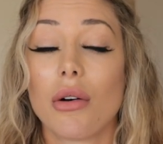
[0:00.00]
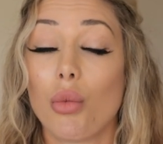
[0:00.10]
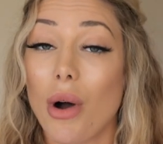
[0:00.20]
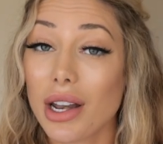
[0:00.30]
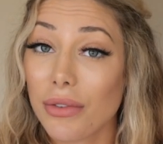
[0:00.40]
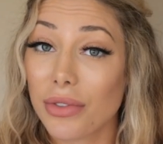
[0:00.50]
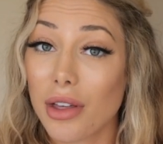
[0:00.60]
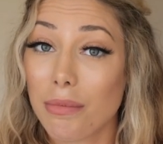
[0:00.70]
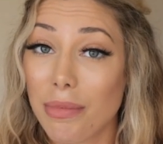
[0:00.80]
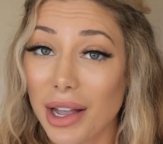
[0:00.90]
One of
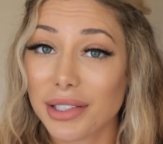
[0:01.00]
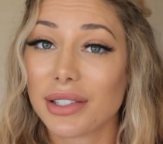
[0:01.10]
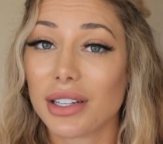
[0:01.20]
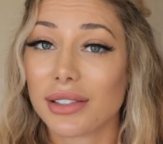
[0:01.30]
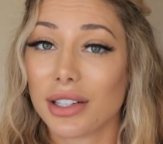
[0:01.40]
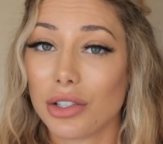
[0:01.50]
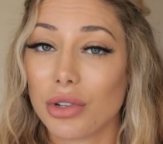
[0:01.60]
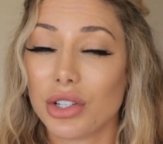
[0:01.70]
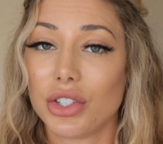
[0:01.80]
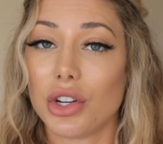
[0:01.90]
the best things that you
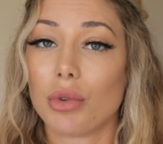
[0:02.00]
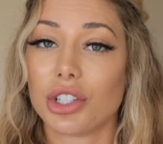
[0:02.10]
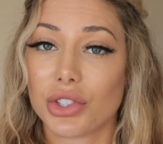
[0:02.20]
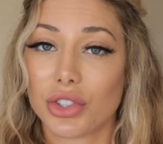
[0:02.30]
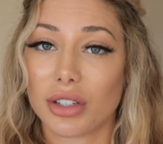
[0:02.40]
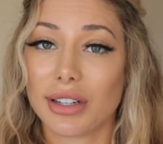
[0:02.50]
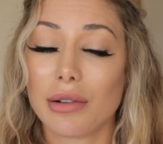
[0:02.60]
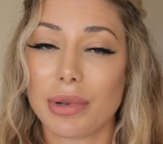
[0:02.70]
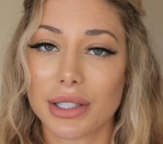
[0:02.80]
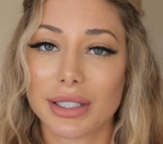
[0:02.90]
can do when you're starting
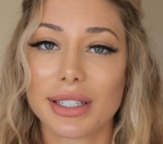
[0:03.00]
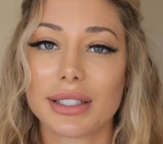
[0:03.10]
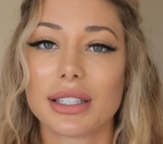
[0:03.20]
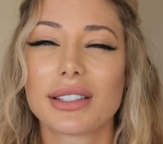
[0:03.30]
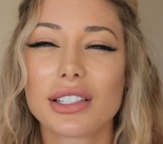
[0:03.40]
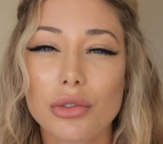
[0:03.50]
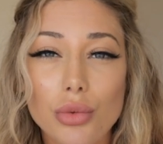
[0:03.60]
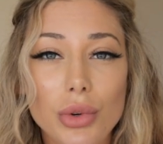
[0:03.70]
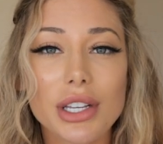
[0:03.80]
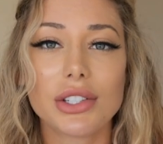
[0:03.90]
a business is to
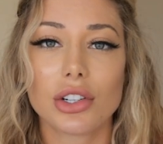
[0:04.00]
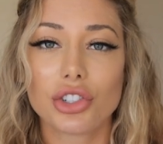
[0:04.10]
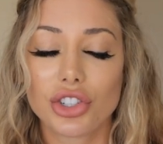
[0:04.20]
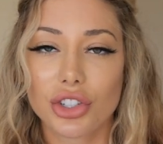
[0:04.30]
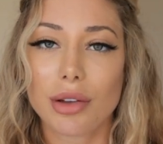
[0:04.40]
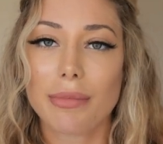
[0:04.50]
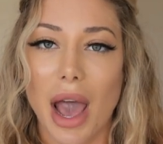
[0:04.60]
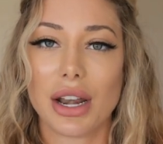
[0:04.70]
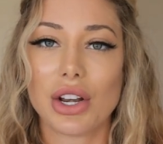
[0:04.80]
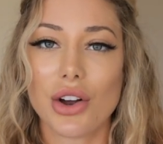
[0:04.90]
research your
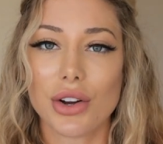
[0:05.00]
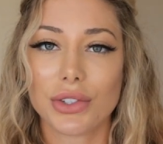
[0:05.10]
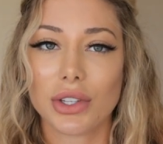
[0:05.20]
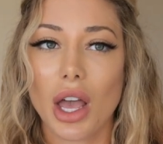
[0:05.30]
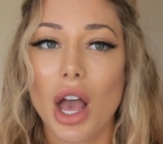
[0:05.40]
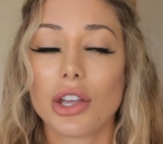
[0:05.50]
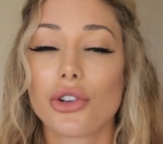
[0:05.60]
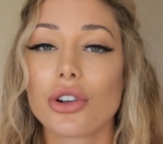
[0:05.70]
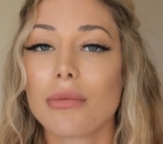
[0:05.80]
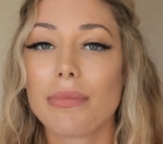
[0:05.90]
competitors.
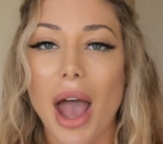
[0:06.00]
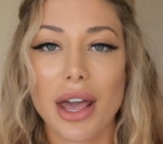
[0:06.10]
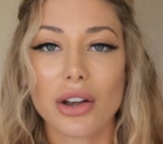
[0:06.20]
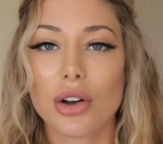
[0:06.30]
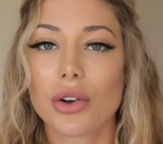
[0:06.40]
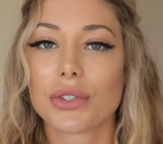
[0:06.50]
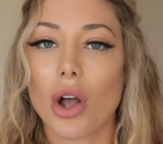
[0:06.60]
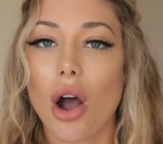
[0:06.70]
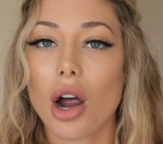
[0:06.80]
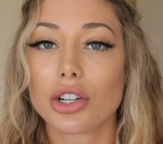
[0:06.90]
Your competitors
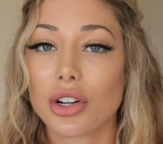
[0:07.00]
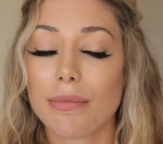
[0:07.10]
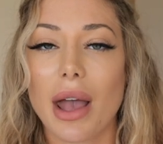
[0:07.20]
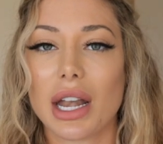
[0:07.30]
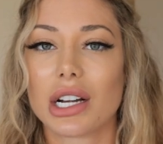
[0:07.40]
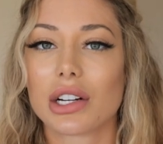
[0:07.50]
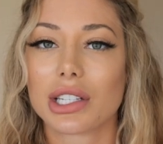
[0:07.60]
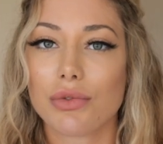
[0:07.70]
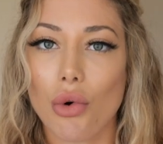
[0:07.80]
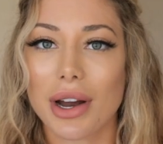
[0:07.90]
are your
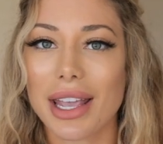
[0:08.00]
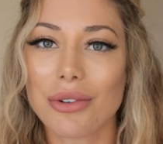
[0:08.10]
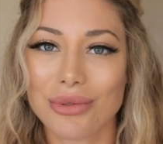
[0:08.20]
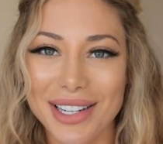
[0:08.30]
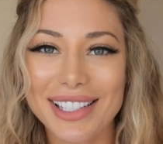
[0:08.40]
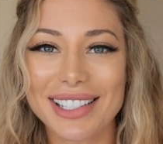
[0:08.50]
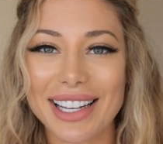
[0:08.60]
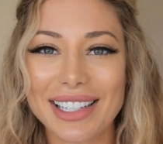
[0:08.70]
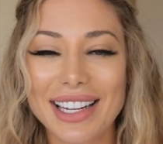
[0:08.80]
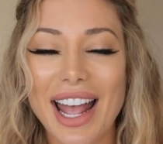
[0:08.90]
competitors for a
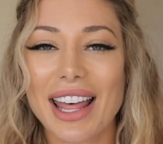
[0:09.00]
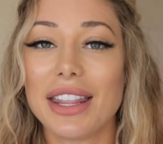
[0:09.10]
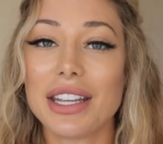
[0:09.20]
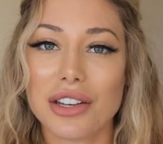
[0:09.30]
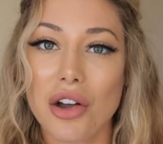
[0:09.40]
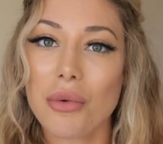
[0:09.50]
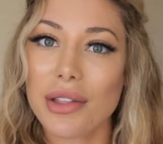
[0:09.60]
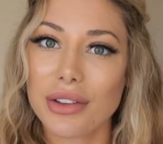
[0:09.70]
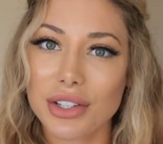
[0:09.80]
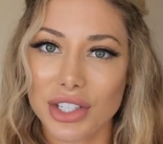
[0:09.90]
reason. They know
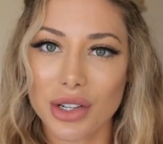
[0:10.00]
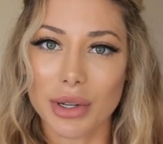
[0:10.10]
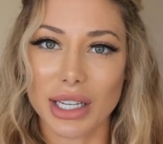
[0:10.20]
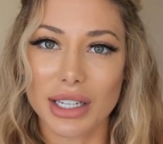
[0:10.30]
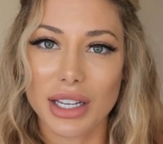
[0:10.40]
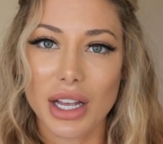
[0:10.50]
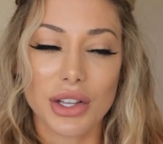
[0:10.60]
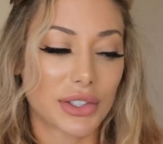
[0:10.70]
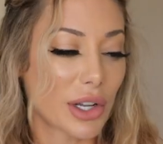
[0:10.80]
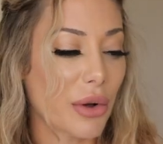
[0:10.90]
what they're doing.
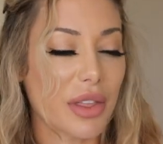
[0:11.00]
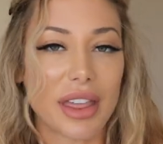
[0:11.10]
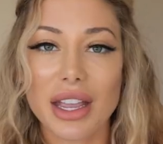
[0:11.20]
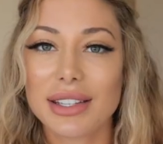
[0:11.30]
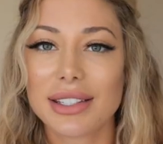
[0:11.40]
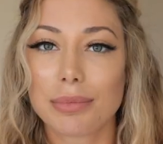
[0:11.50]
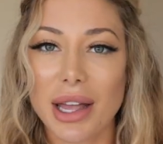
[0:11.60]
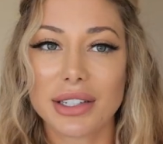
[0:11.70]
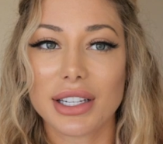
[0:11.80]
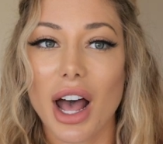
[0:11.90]
So they
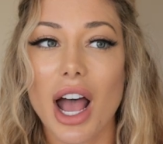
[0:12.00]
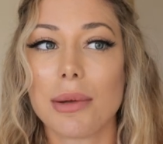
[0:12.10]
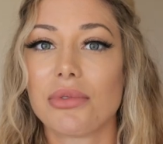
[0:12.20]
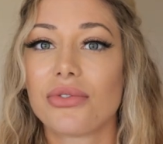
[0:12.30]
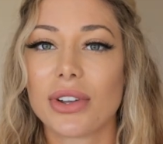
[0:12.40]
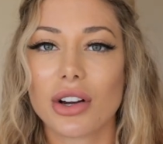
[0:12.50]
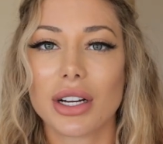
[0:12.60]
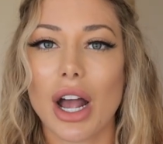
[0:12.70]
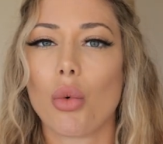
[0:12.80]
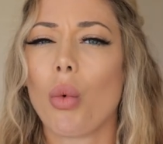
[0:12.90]
spent time
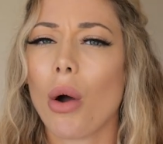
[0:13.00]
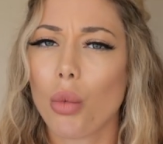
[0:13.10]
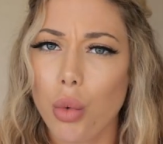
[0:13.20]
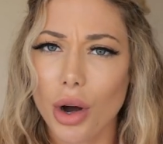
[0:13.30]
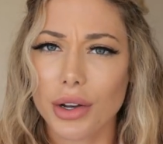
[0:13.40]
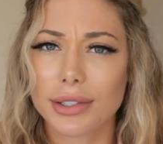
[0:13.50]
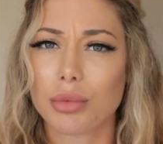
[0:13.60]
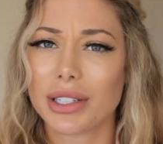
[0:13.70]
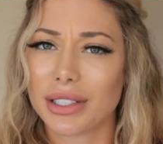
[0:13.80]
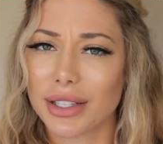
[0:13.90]
figuring out what works,
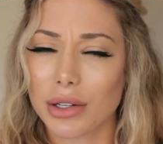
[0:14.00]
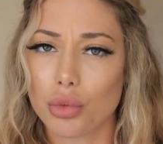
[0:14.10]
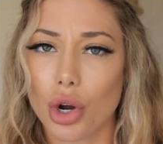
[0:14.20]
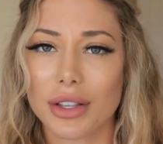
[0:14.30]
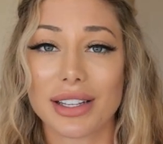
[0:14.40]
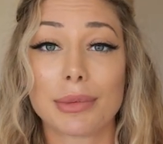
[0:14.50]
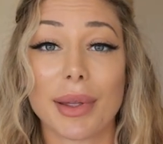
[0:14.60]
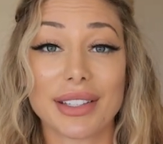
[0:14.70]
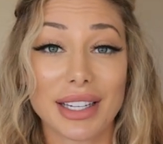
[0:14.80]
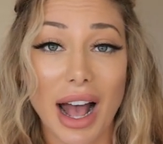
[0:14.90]
what doesn't work. They
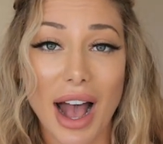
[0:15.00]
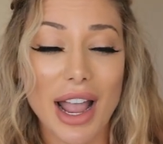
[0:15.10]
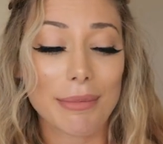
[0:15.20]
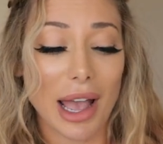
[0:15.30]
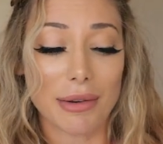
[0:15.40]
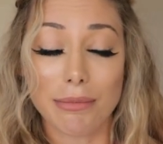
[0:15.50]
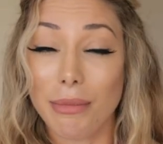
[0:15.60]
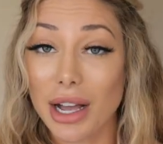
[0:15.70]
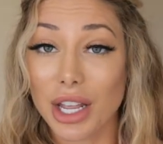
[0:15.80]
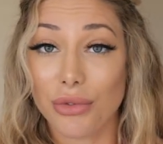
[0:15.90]
spent time and
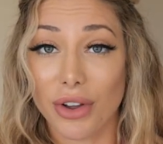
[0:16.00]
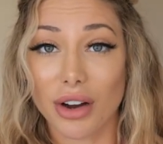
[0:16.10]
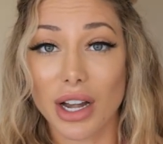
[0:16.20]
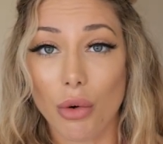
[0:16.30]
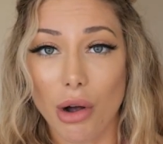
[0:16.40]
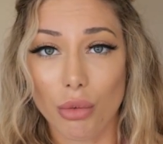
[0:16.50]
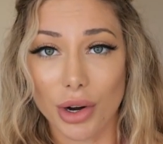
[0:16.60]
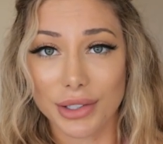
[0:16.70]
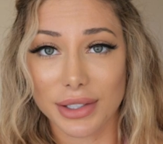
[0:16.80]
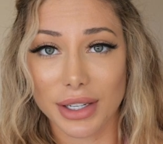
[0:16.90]
money figuring out what
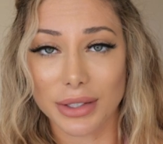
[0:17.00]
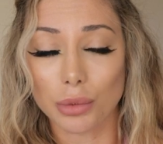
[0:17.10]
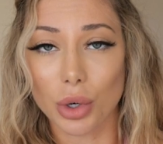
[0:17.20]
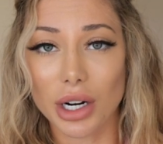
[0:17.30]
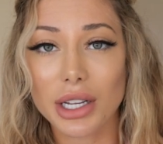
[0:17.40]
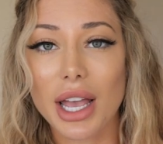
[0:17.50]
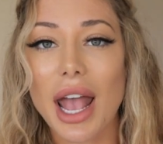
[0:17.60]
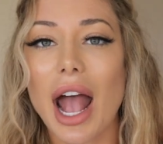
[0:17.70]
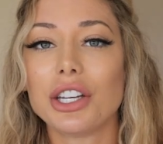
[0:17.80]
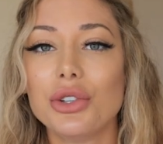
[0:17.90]
works and doesn't work,
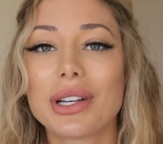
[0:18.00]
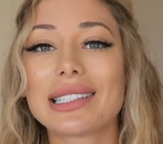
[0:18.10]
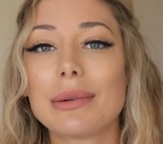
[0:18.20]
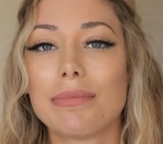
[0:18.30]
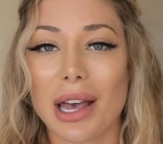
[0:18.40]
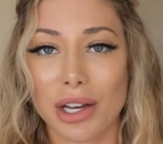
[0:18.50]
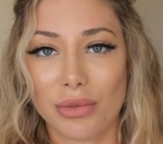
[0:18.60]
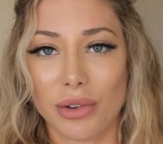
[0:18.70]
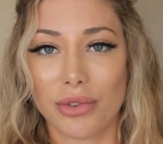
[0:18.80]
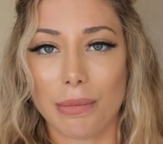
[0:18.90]
and you get to
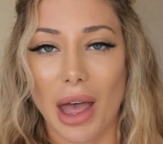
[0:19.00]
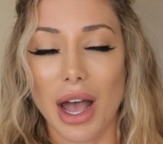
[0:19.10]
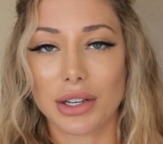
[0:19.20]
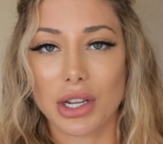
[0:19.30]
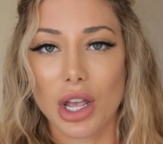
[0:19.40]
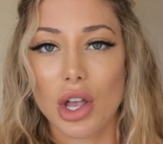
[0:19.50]
benefit from that.